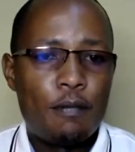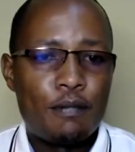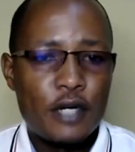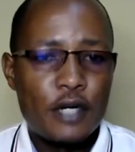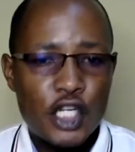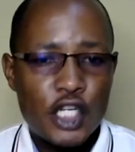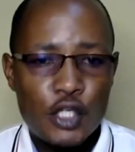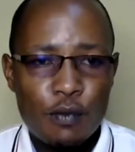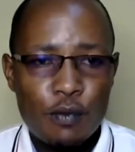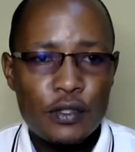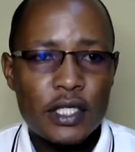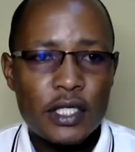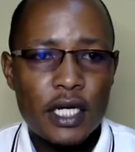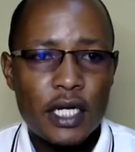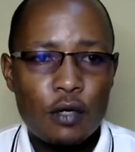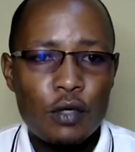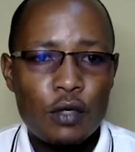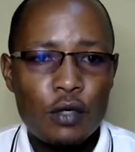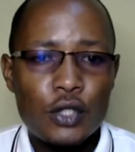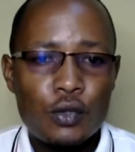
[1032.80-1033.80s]
principles that
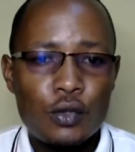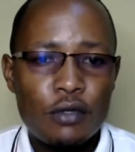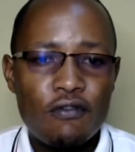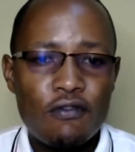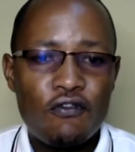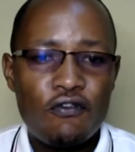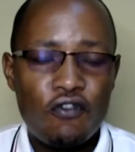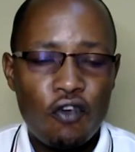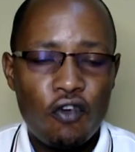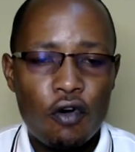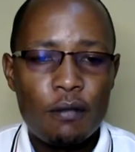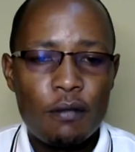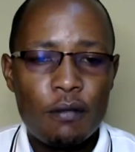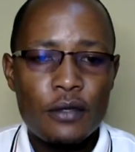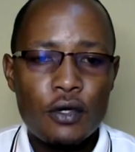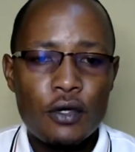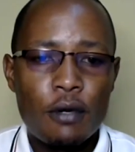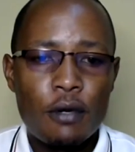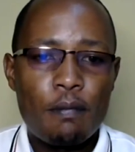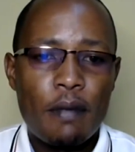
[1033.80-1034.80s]
are going to inform
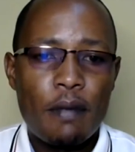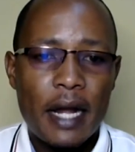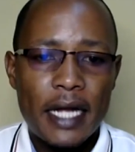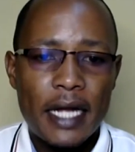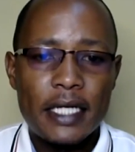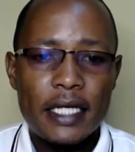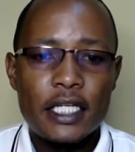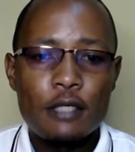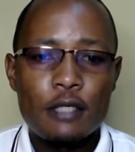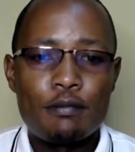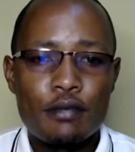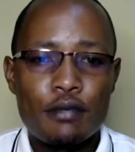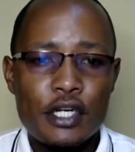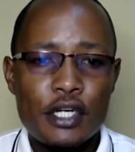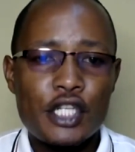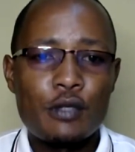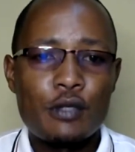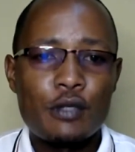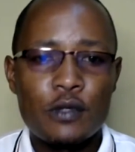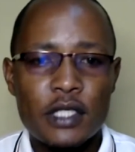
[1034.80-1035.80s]
your planning,
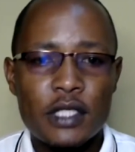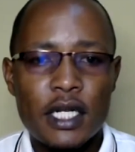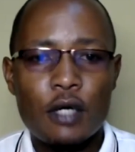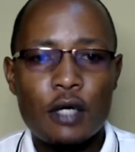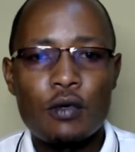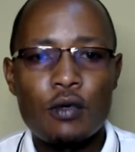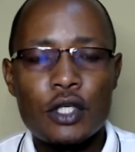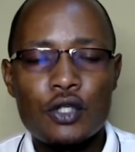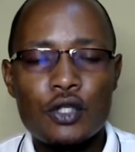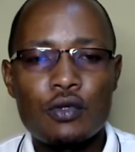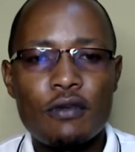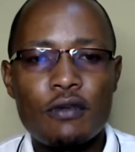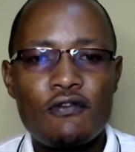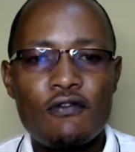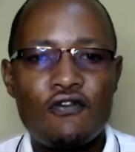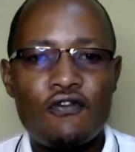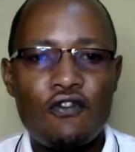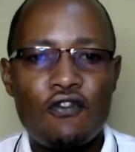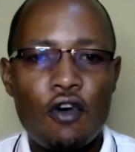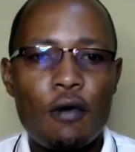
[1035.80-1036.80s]
principles that are going to
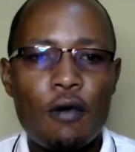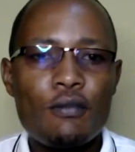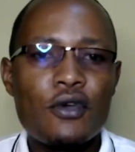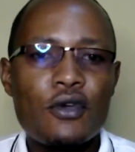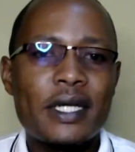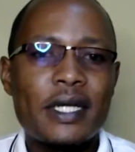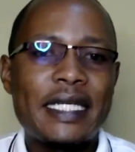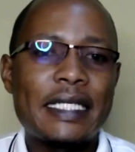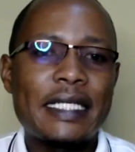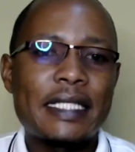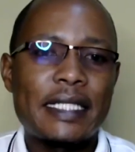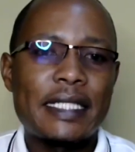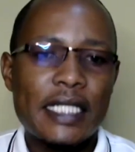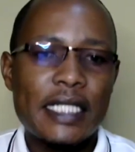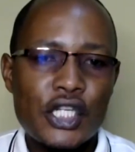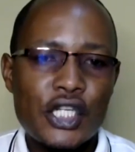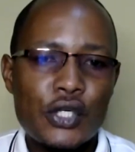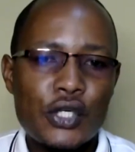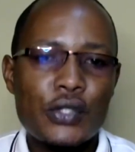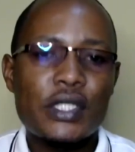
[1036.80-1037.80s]
inform your
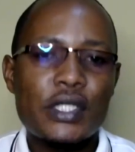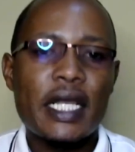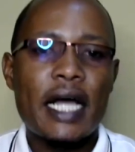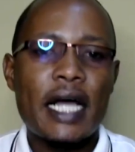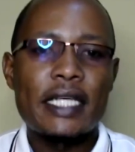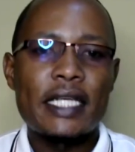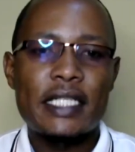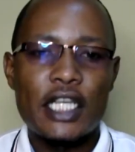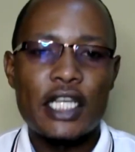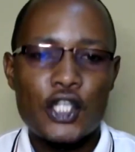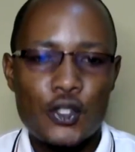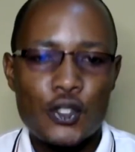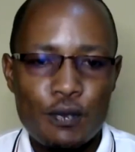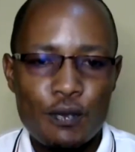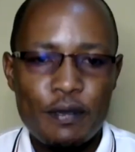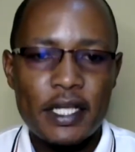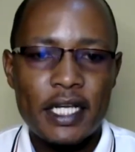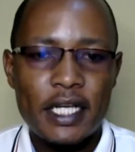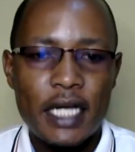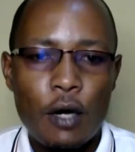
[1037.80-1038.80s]
decisions as a
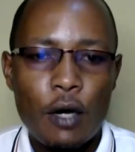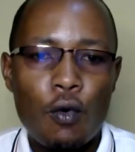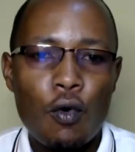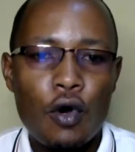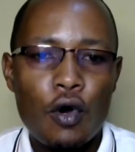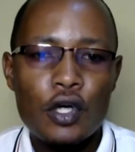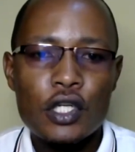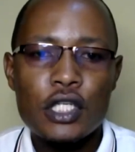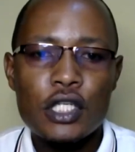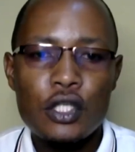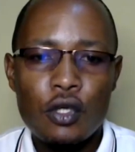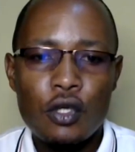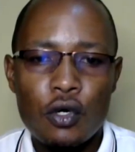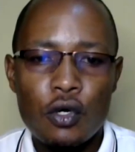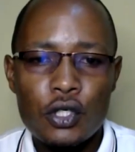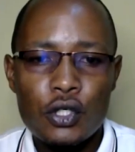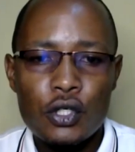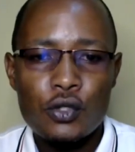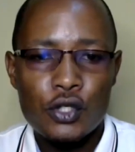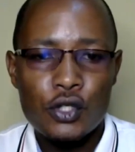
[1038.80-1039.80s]
speaker, what
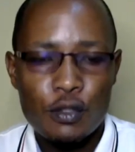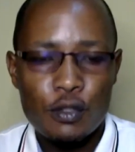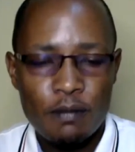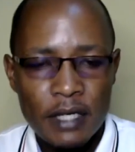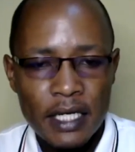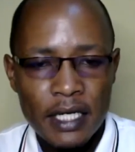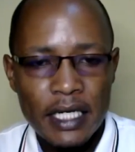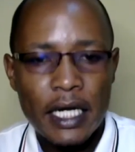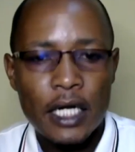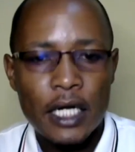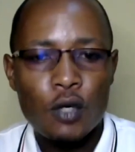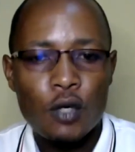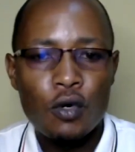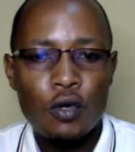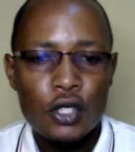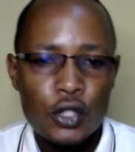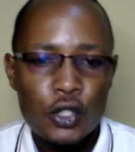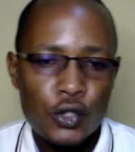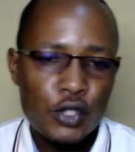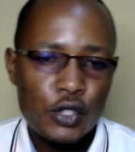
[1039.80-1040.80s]
not to speak and
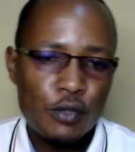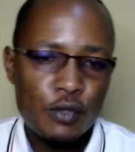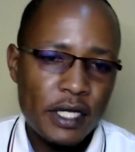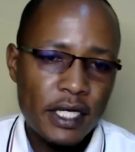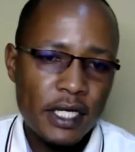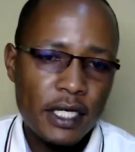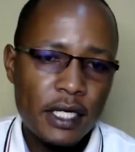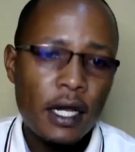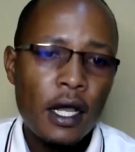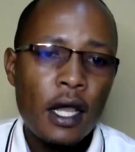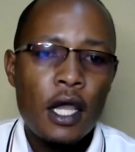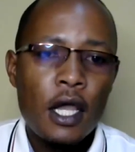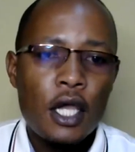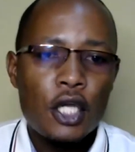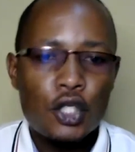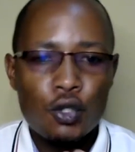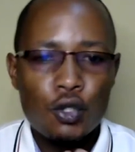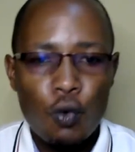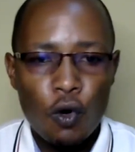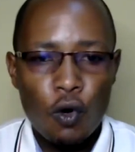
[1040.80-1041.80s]
what to speak,
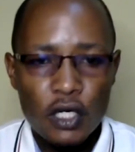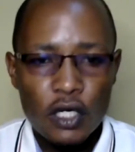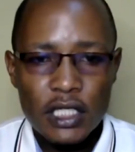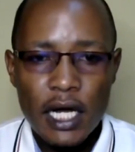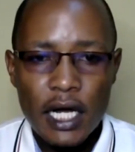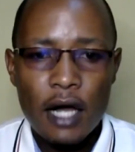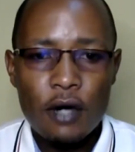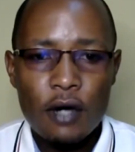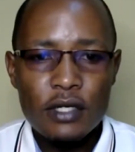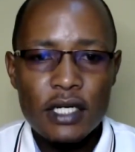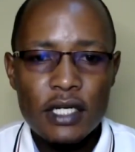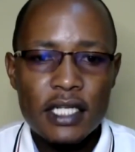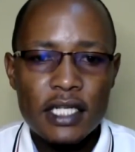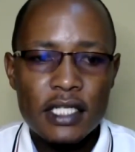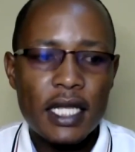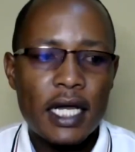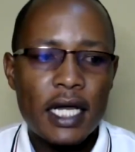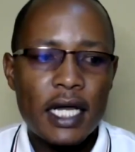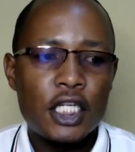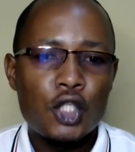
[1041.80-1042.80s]
to what
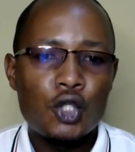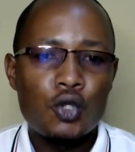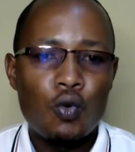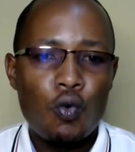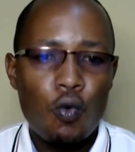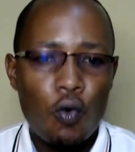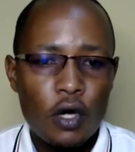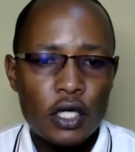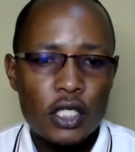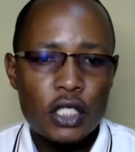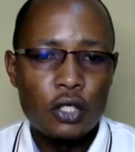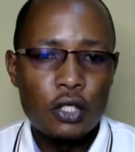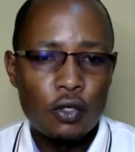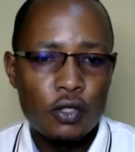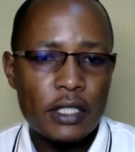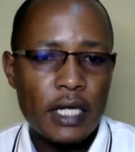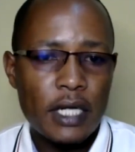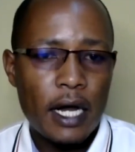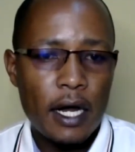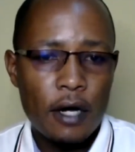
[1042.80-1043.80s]
audience and to what
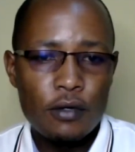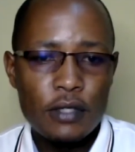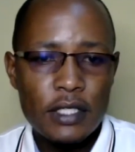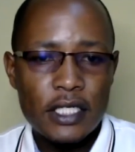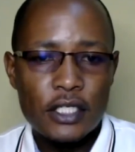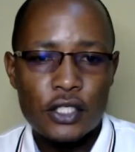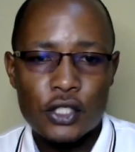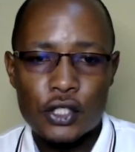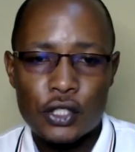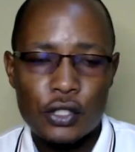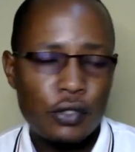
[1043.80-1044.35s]
not audience.